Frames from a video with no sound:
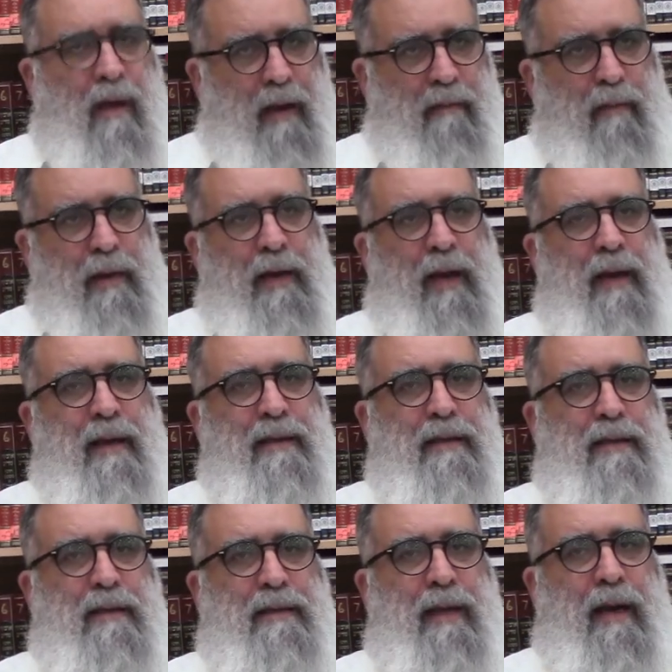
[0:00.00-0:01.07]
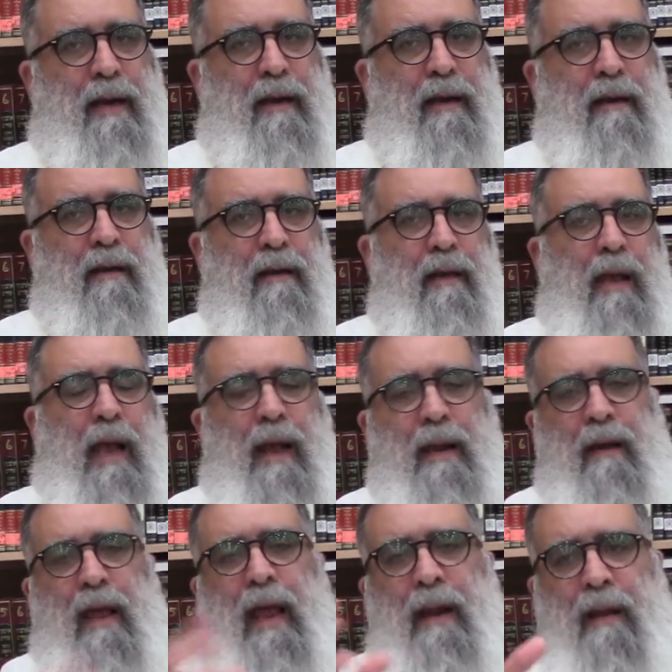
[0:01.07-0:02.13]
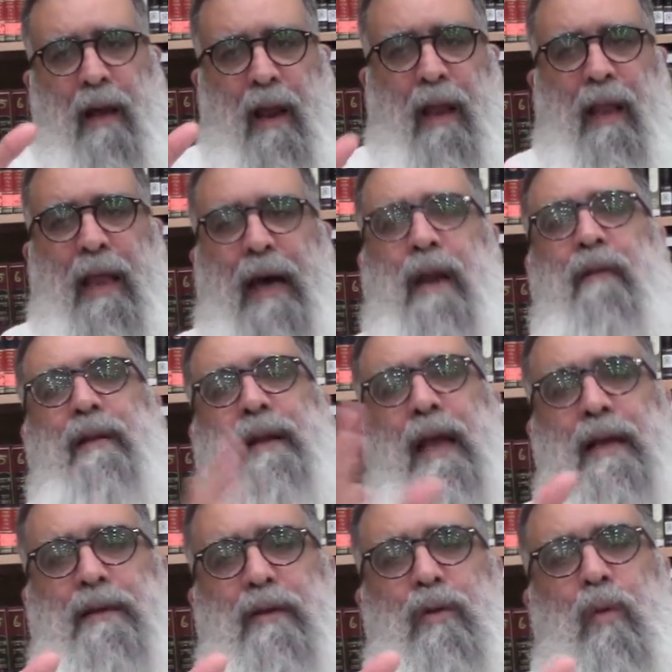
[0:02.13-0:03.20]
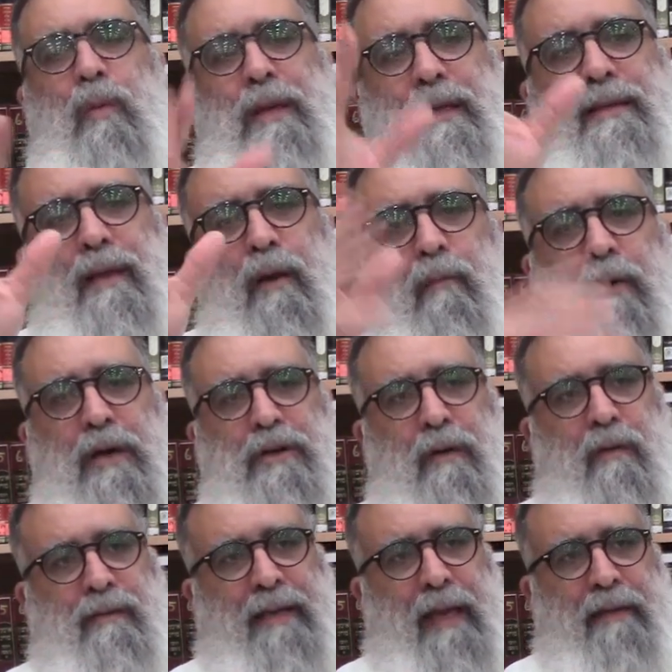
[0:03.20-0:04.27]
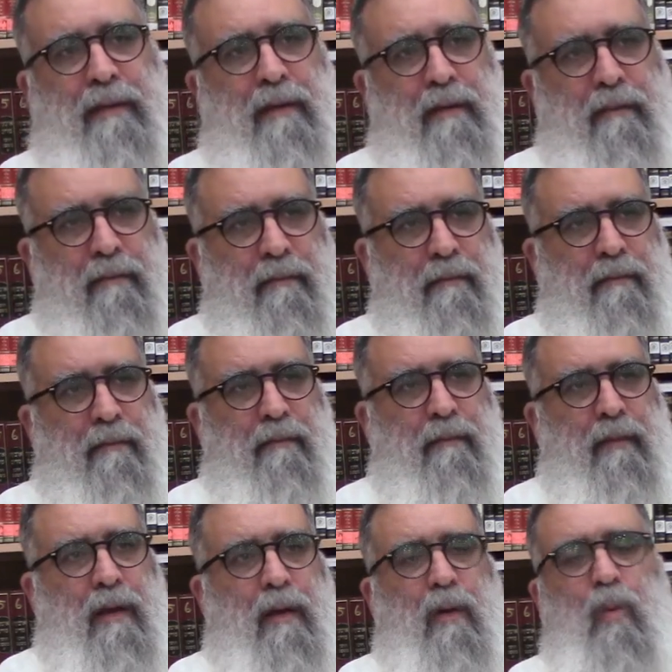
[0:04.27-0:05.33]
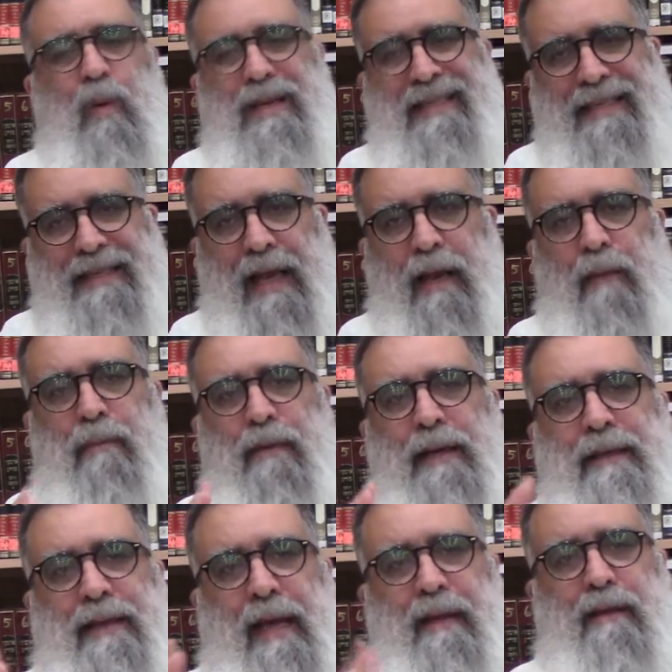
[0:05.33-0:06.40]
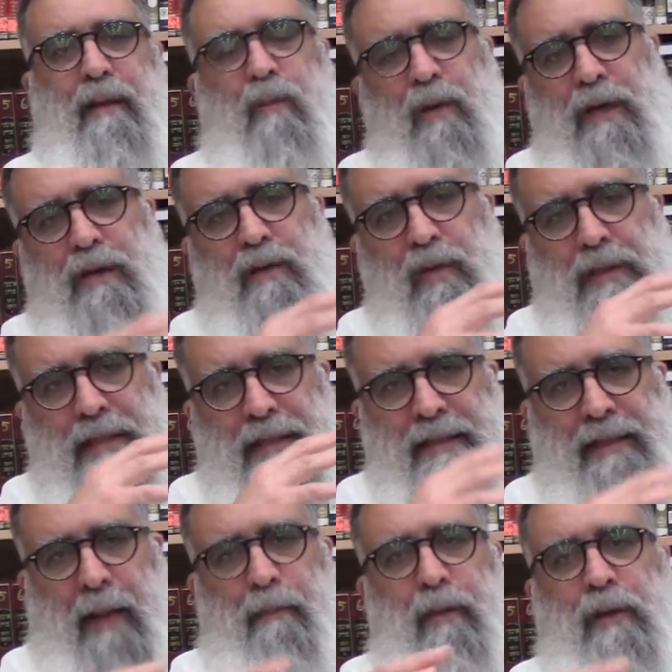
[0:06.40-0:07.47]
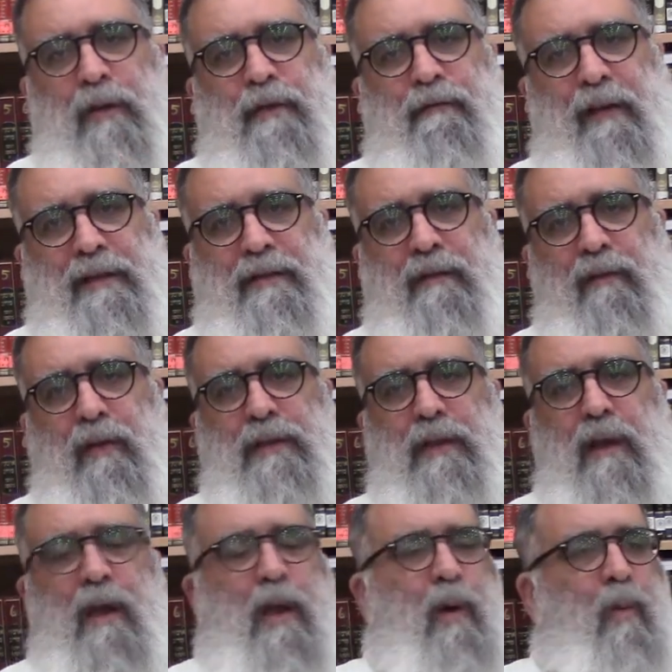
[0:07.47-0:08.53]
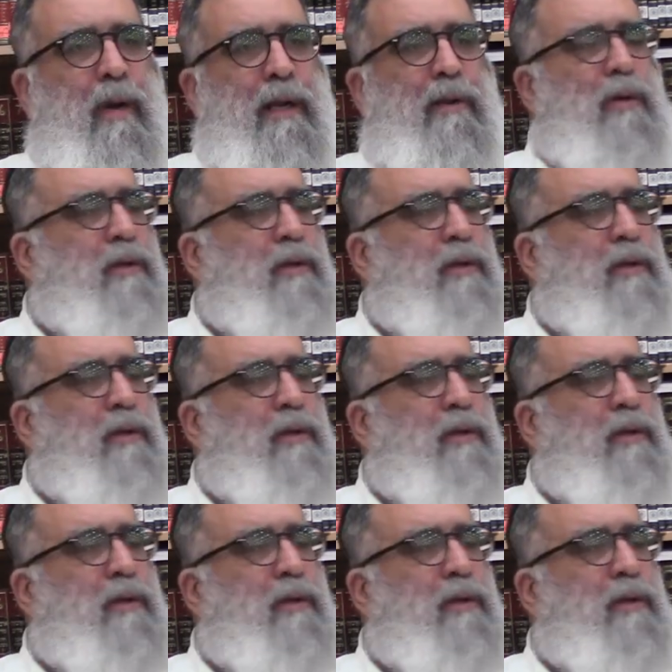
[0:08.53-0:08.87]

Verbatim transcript: have we gotten as a society? And, and a lot of it has to do with the celebration of death. We celebrate death, and we need to stop with those festivals. We need to